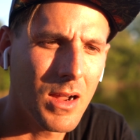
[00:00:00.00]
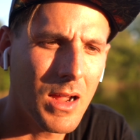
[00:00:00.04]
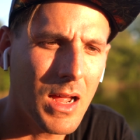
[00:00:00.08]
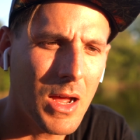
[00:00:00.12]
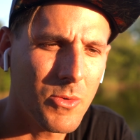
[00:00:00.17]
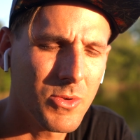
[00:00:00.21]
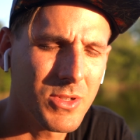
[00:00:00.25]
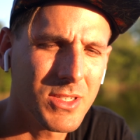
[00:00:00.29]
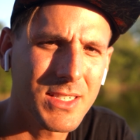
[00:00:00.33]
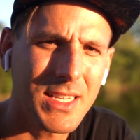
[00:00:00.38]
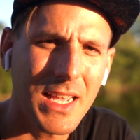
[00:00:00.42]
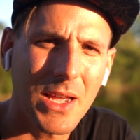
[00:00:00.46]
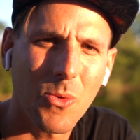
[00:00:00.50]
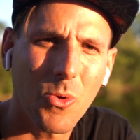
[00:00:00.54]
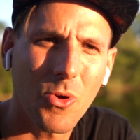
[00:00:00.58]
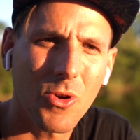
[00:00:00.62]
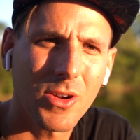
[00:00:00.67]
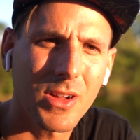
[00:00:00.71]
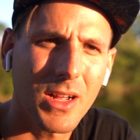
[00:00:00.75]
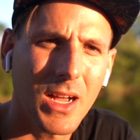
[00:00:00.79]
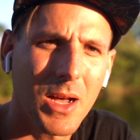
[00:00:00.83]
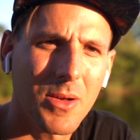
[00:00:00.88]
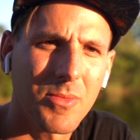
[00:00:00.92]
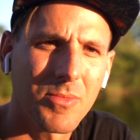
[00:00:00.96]
I would say
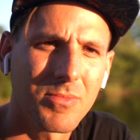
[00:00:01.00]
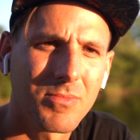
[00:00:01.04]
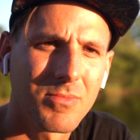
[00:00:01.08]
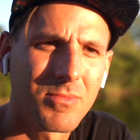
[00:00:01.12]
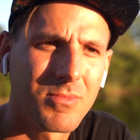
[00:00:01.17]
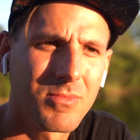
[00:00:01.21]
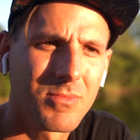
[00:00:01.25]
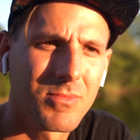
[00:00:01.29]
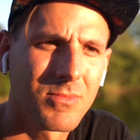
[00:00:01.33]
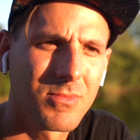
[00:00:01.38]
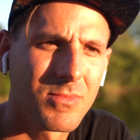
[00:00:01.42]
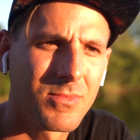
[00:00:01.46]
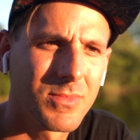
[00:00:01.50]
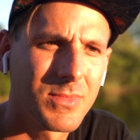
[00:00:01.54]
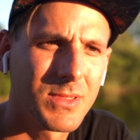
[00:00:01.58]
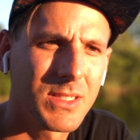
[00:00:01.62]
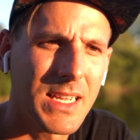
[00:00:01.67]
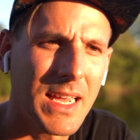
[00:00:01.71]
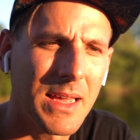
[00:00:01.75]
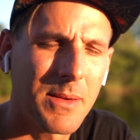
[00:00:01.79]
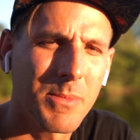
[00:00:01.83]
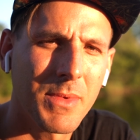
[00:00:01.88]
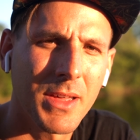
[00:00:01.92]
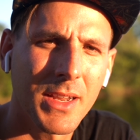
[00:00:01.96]
work up
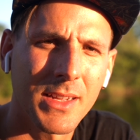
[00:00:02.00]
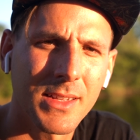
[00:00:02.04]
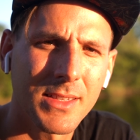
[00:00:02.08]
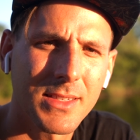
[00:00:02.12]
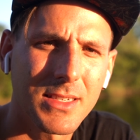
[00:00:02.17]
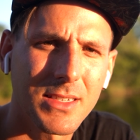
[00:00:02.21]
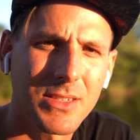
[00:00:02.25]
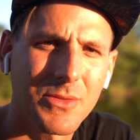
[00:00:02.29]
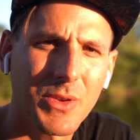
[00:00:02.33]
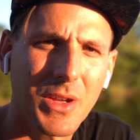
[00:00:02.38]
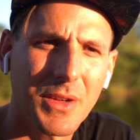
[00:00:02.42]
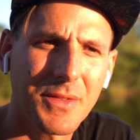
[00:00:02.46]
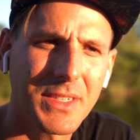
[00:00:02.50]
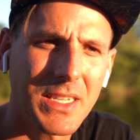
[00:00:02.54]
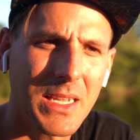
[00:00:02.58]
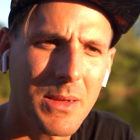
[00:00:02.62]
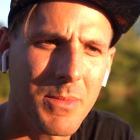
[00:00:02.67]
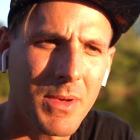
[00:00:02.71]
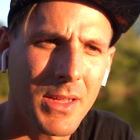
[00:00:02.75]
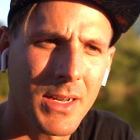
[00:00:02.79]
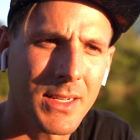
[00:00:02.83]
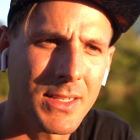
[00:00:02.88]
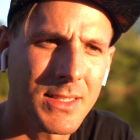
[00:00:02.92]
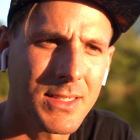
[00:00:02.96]
10 minutes, 15
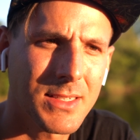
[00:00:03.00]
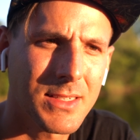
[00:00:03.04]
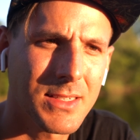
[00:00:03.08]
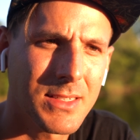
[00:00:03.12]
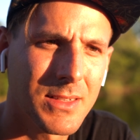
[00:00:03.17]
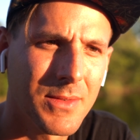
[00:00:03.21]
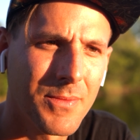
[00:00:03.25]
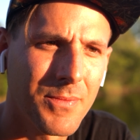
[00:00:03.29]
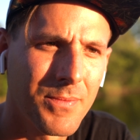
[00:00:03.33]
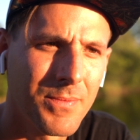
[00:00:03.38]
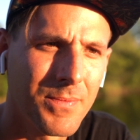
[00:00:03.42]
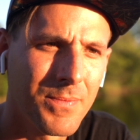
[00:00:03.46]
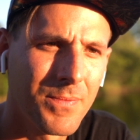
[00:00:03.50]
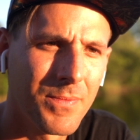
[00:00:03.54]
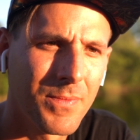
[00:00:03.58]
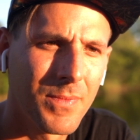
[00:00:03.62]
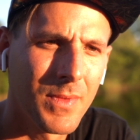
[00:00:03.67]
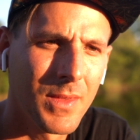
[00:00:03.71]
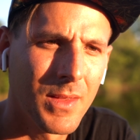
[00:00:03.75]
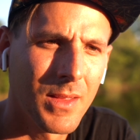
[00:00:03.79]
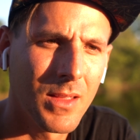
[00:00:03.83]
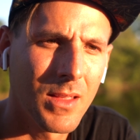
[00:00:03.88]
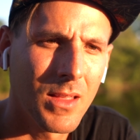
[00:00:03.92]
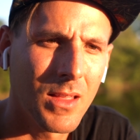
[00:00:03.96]
minutes.
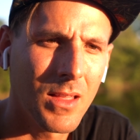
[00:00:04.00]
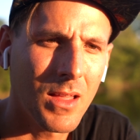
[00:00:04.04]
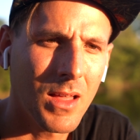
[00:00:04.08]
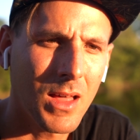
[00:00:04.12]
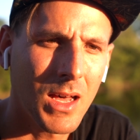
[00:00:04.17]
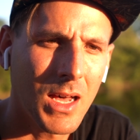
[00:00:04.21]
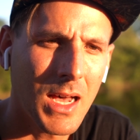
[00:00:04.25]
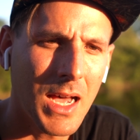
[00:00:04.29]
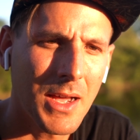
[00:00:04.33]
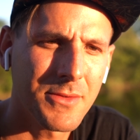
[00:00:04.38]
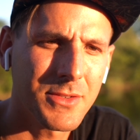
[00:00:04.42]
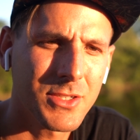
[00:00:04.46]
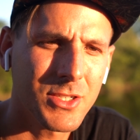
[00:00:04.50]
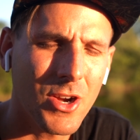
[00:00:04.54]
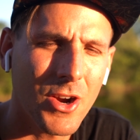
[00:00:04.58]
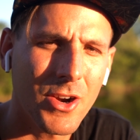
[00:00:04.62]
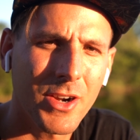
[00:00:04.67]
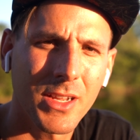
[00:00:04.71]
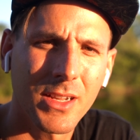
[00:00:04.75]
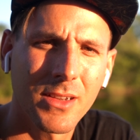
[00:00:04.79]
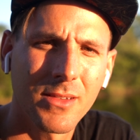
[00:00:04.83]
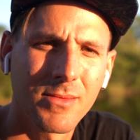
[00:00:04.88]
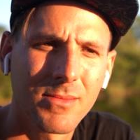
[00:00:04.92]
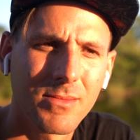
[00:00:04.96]
I've
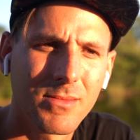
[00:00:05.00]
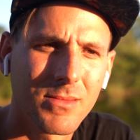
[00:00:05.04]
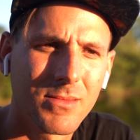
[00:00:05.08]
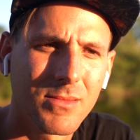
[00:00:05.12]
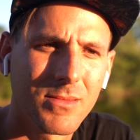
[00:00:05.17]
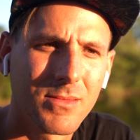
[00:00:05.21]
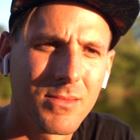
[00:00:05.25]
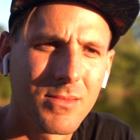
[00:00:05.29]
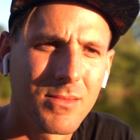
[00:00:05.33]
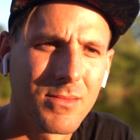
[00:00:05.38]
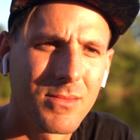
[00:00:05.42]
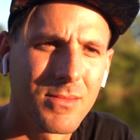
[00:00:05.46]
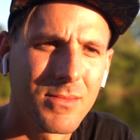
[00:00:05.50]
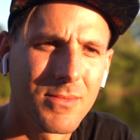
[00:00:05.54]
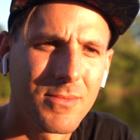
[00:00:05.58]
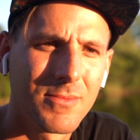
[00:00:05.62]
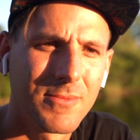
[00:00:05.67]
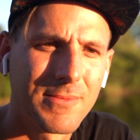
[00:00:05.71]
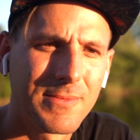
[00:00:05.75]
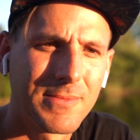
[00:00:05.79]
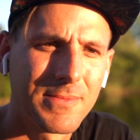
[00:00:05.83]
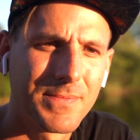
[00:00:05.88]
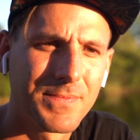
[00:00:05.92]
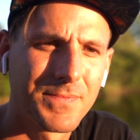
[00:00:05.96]
started
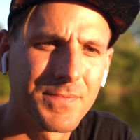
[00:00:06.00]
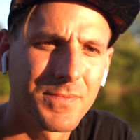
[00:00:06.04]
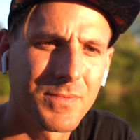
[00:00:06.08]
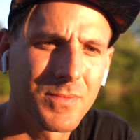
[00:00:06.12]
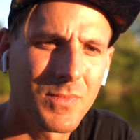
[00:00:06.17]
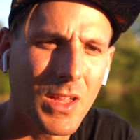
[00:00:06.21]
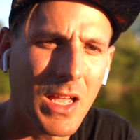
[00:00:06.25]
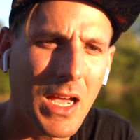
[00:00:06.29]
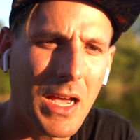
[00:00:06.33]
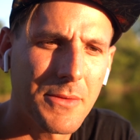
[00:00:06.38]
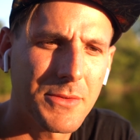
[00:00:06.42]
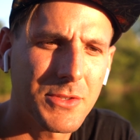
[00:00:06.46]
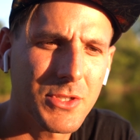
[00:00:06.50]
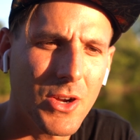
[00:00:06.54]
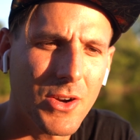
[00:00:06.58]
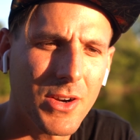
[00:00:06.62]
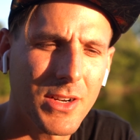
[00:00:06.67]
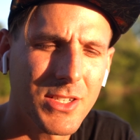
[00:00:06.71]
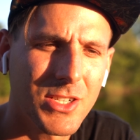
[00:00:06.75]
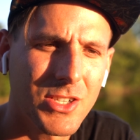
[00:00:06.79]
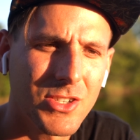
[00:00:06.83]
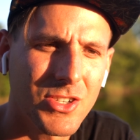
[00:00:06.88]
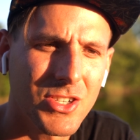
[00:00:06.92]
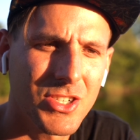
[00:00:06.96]

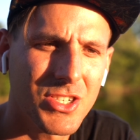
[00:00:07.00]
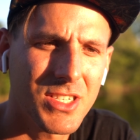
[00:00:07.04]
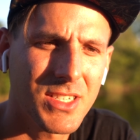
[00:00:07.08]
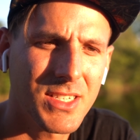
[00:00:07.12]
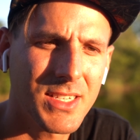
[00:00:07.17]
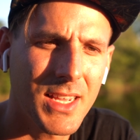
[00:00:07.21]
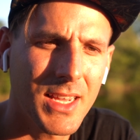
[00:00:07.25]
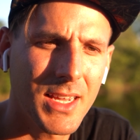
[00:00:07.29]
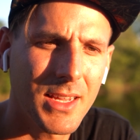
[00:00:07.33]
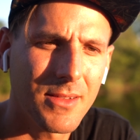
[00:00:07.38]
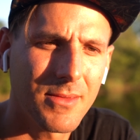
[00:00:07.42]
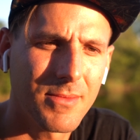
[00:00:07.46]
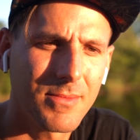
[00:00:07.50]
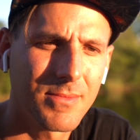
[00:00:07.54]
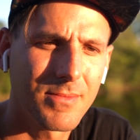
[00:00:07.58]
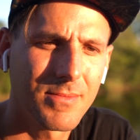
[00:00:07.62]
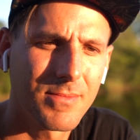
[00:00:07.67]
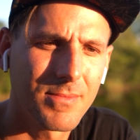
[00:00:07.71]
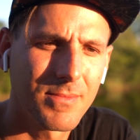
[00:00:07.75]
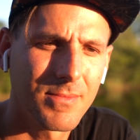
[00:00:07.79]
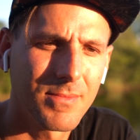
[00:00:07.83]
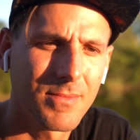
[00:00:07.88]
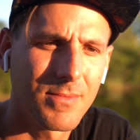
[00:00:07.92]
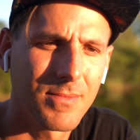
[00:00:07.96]
to just sit
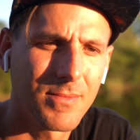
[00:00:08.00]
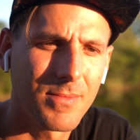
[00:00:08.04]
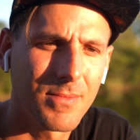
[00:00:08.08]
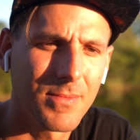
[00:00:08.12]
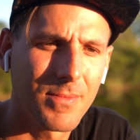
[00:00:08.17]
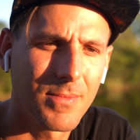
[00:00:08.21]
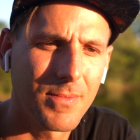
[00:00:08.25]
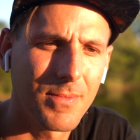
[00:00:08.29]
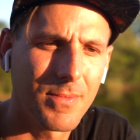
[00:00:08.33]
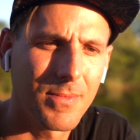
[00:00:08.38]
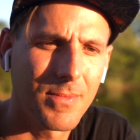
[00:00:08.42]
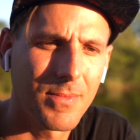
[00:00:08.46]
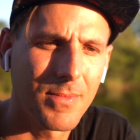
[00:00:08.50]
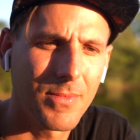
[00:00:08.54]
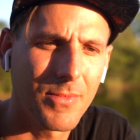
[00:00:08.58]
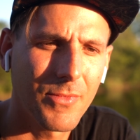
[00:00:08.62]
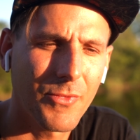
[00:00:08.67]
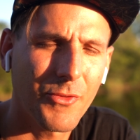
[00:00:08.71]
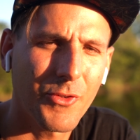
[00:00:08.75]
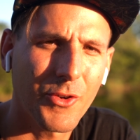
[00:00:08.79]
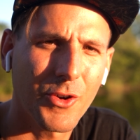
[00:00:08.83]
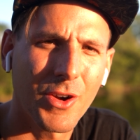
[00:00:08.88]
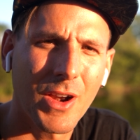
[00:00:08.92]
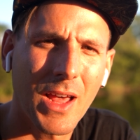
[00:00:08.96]

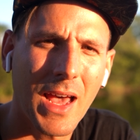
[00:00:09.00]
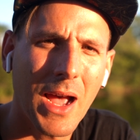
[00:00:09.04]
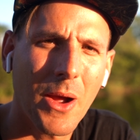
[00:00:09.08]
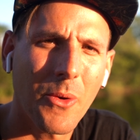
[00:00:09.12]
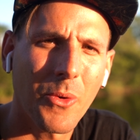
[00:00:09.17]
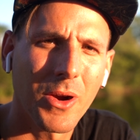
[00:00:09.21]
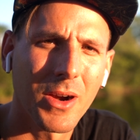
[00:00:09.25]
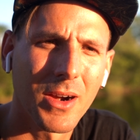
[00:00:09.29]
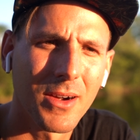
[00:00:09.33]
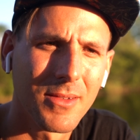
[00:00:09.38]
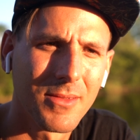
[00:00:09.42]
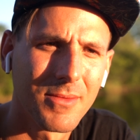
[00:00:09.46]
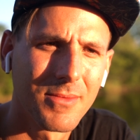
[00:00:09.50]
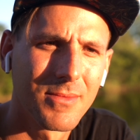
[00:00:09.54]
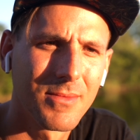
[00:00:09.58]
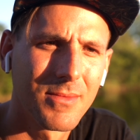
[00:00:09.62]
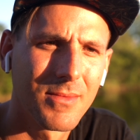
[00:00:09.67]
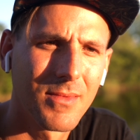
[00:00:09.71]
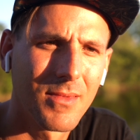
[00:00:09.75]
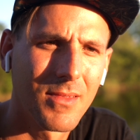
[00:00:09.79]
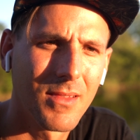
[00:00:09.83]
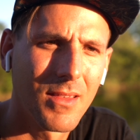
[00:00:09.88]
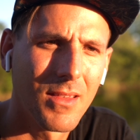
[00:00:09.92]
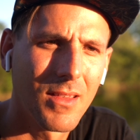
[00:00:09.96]
for an hour
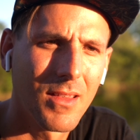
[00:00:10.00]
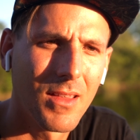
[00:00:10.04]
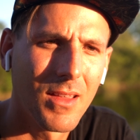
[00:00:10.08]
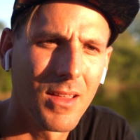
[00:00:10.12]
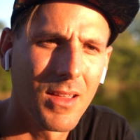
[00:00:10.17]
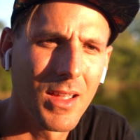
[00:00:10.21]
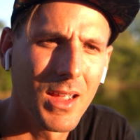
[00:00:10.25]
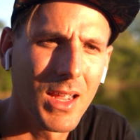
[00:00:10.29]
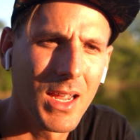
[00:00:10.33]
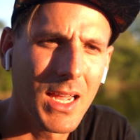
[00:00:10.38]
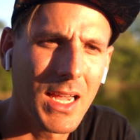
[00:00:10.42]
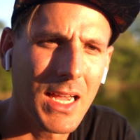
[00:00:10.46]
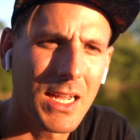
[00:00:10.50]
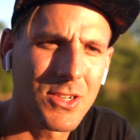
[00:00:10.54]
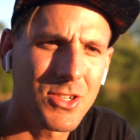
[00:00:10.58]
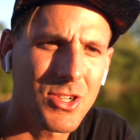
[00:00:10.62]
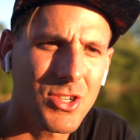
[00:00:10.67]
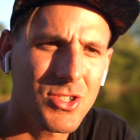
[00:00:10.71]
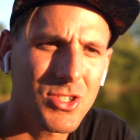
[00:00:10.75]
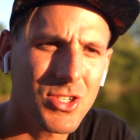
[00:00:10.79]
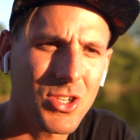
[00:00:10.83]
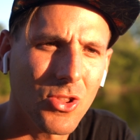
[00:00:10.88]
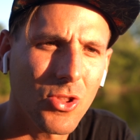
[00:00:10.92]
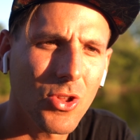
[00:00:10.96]
and
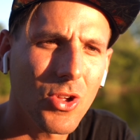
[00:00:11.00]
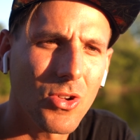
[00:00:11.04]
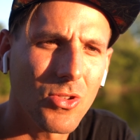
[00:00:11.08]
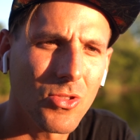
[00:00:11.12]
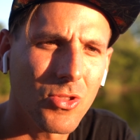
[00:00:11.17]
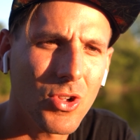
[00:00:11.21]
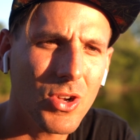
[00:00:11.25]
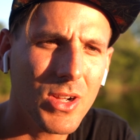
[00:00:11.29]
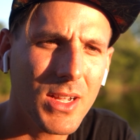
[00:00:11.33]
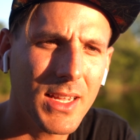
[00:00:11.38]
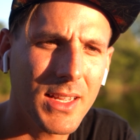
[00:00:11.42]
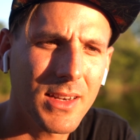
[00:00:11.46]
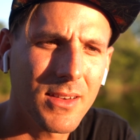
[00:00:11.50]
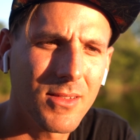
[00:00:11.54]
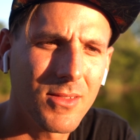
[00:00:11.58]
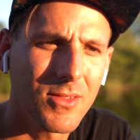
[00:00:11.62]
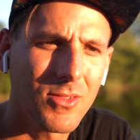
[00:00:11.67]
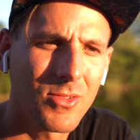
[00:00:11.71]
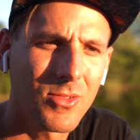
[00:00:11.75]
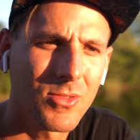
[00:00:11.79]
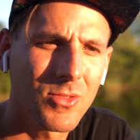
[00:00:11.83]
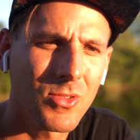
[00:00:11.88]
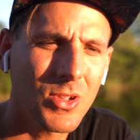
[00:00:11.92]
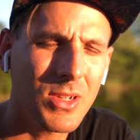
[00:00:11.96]
just to look
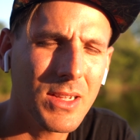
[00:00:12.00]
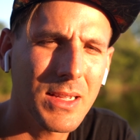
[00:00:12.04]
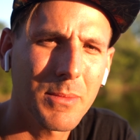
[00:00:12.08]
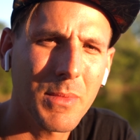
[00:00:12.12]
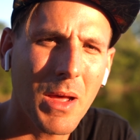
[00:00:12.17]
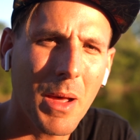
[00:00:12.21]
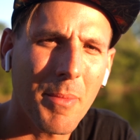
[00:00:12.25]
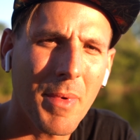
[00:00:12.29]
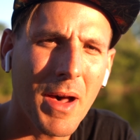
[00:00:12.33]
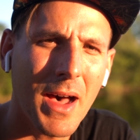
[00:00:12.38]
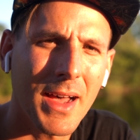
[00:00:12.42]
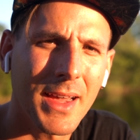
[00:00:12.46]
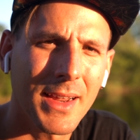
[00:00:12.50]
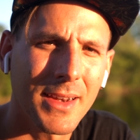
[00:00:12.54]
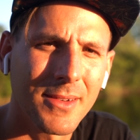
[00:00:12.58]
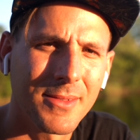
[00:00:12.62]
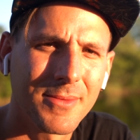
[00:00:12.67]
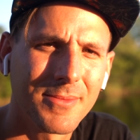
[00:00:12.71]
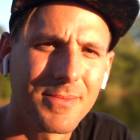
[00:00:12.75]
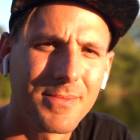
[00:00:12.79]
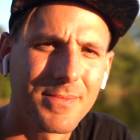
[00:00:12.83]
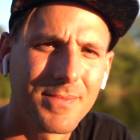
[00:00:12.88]
in my mind